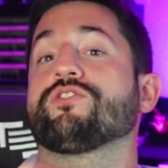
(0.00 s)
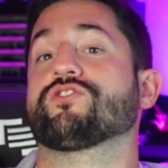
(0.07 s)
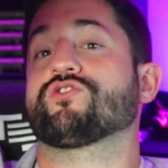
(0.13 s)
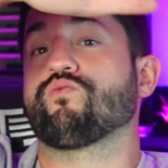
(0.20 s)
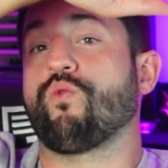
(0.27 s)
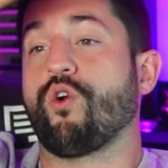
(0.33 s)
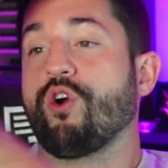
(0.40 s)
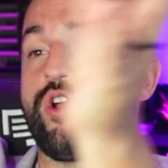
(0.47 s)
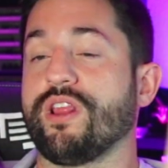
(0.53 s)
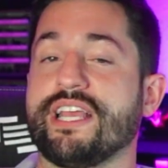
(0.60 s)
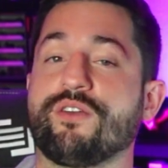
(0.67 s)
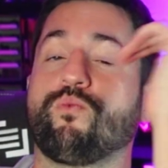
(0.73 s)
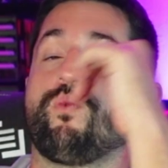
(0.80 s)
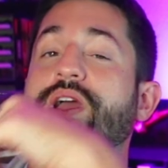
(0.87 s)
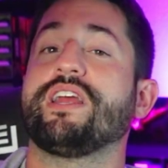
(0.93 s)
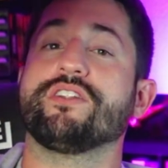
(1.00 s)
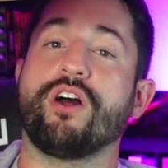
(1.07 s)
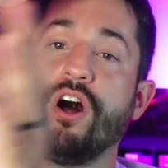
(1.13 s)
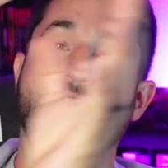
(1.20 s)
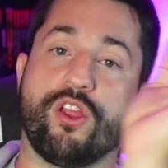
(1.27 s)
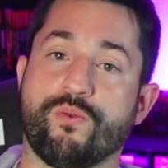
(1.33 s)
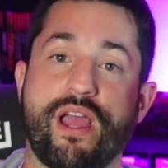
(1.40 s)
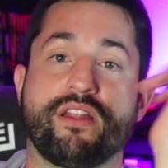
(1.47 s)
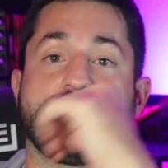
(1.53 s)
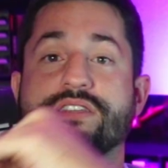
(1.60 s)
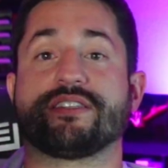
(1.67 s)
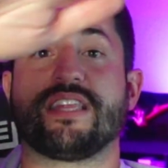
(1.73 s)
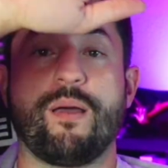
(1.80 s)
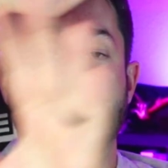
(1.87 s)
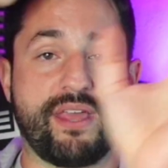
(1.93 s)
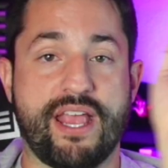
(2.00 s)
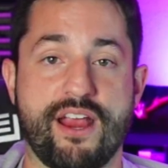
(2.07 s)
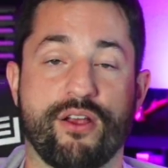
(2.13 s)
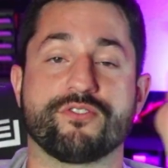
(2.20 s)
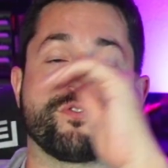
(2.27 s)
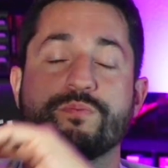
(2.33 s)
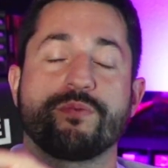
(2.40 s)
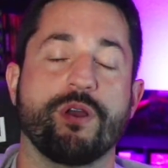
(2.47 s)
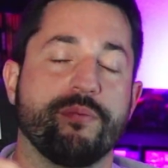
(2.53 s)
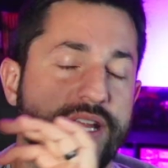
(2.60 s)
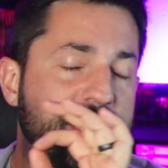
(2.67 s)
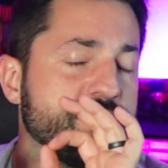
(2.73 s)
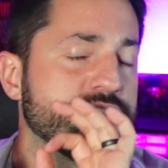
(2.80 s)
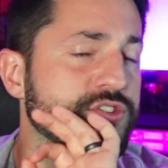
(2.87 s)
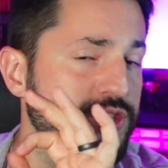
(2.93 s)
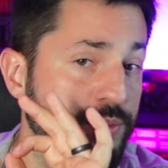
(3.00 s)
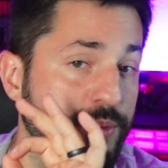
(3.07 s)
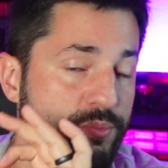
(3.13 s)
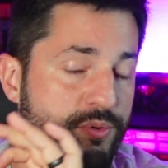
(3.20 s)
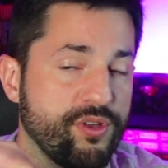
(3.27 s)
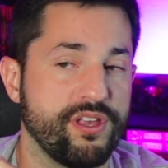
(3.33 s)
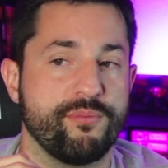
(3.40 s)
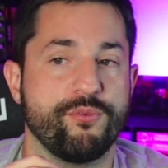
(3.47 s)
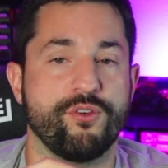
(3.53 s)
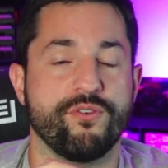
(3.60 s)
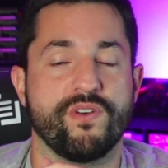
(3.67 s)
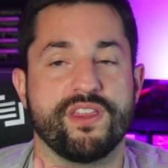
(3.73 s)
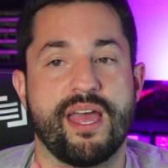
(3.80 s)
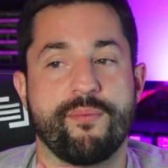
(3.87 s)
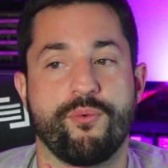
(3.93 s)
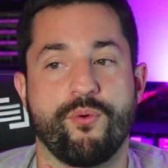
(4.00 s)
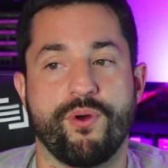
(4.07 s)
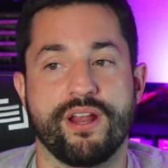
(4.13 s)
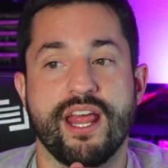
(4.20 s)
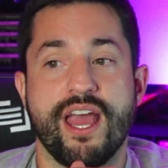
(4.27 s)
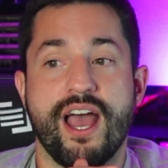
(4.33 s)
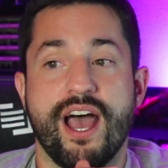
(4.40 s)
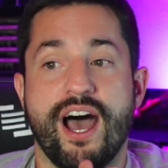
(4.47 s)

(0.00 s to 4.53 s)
swirling wind all around to stop the arrows from coming in. Super brilliant move on that point.